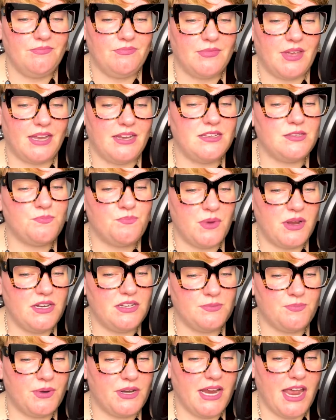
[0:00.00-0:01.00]

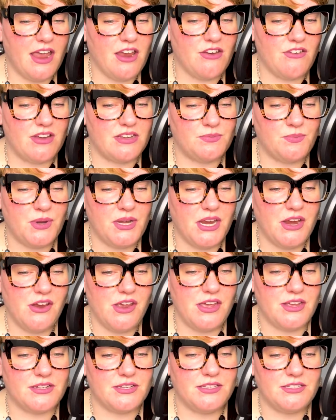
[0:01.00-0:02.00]
it's pretty accurate. It's pretty
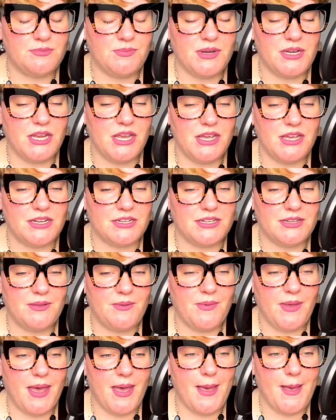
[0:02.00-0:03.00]
good.
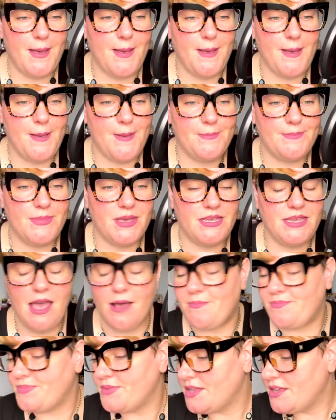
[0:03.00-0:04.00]

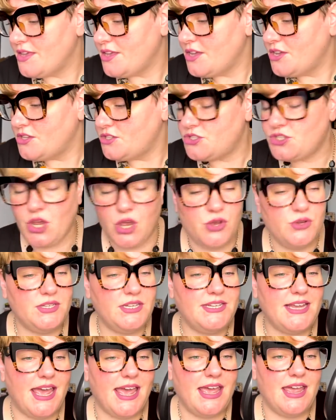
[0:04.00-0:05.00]
Yeah. So
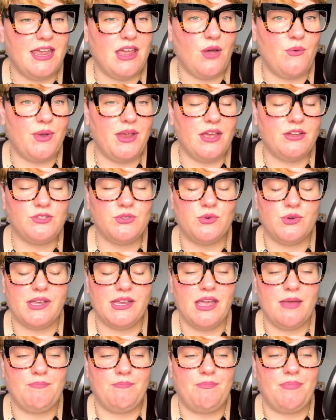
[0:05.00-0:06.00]
today we are
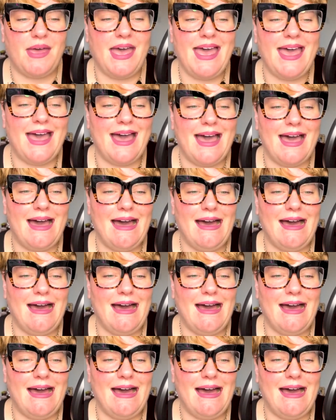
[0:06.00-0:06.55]
talking about,